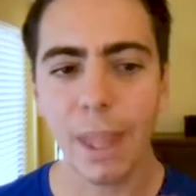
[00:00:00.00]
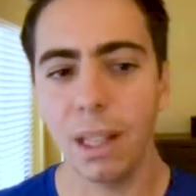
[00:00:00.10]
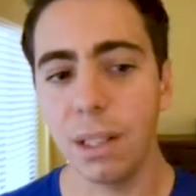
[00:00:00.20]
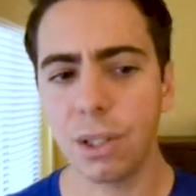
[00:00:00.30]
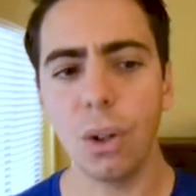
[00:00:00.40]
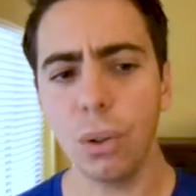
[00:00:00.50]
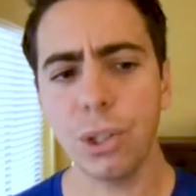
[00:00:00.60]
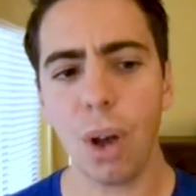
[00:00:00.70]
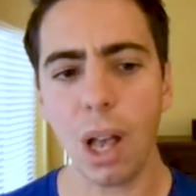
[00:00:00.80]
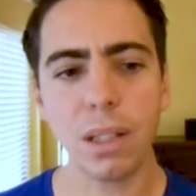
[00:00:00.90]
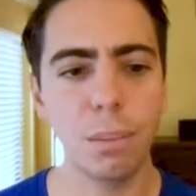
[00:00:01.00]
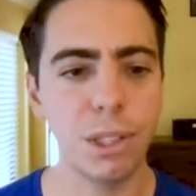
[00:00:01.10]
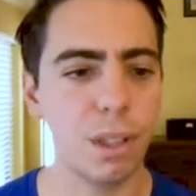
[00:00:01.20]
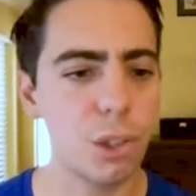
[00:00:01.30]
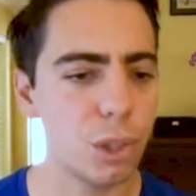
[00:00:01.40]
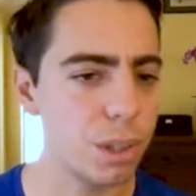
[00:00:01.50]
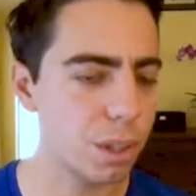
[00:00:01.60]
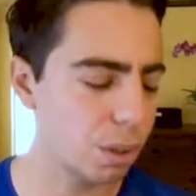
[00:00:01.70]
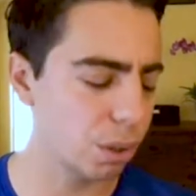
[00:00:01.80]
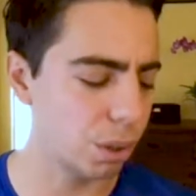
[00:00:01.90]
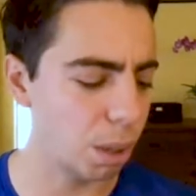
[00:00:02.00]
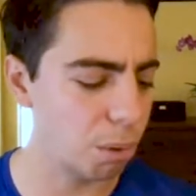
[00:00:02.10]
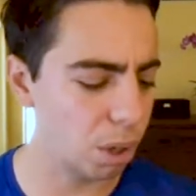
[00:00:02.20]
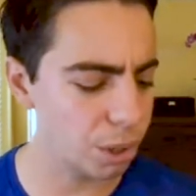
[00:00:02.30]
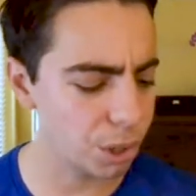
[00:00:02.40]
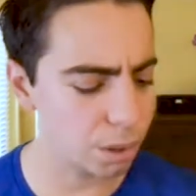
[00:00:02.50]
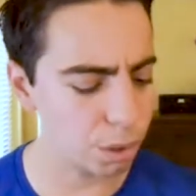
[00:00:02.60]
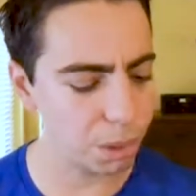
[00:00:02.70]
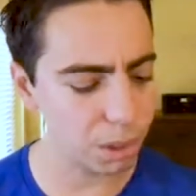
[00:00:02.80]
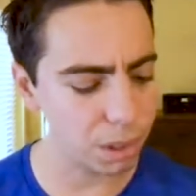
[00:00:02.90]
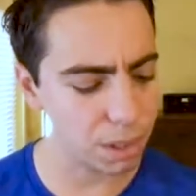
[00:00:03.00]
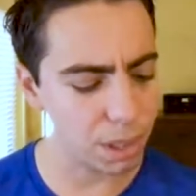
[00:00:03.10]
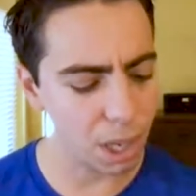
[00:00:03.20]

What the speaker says: It also has limitations on the collaboration, to be honest.